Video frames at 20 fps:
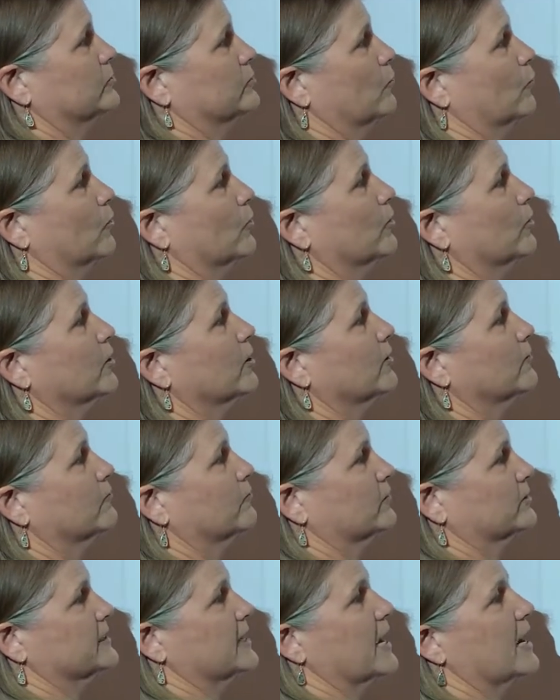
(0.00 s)
So we're looking
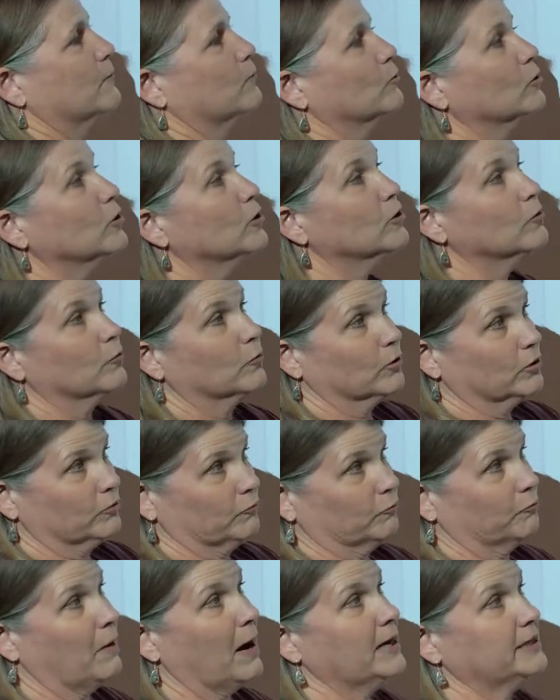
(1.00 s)
for time. We're
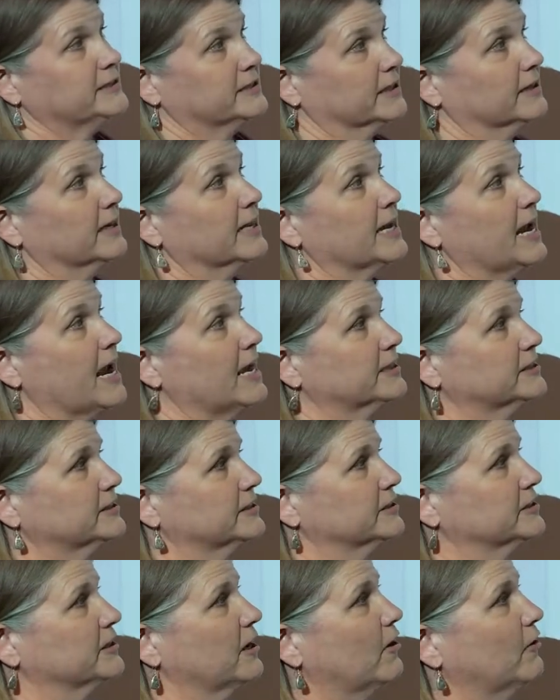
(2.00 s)
basically asked
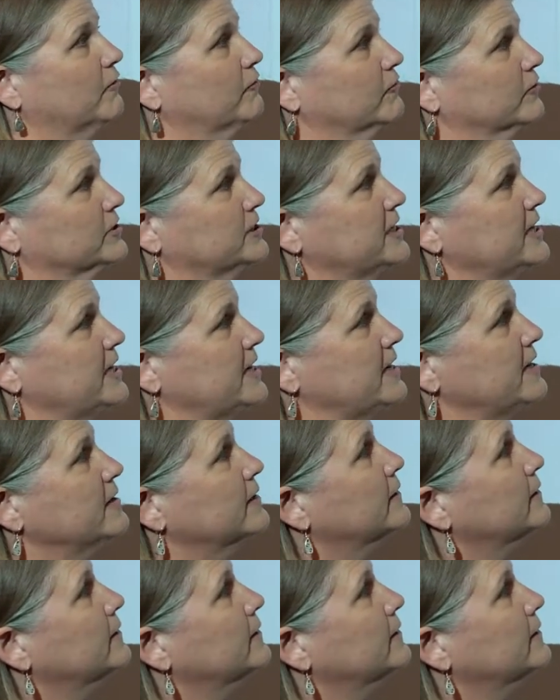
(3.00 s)
to solve for t.